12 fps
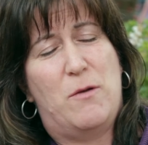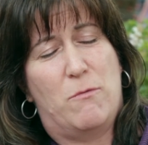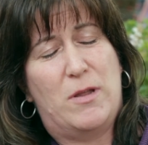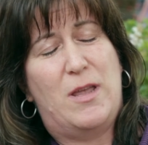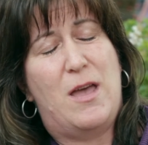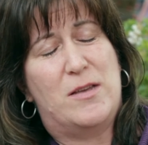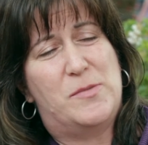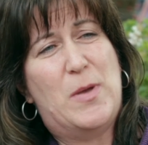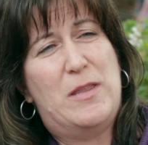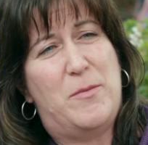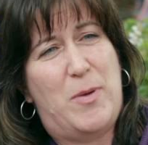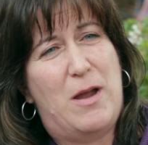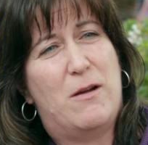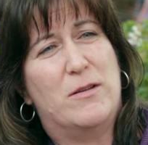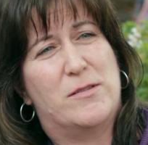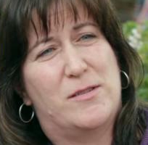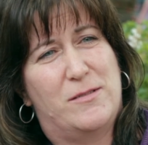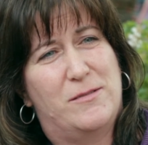really has been the
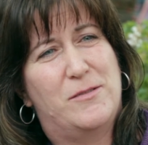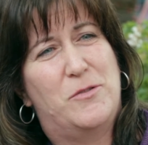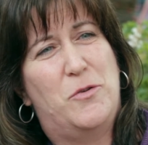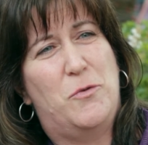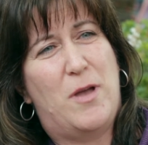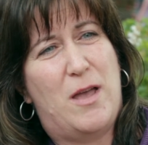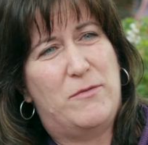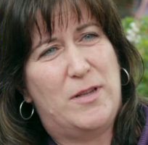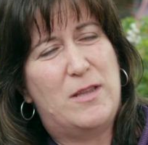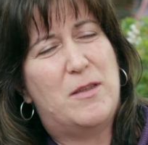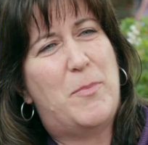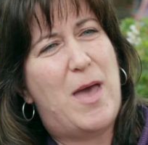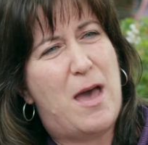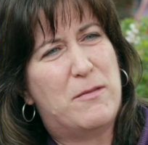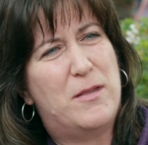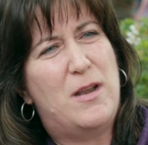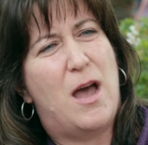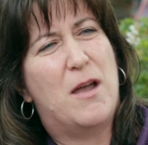parents who have lit the
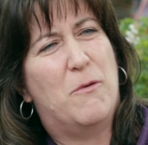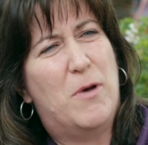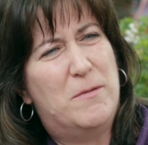path in Iowa.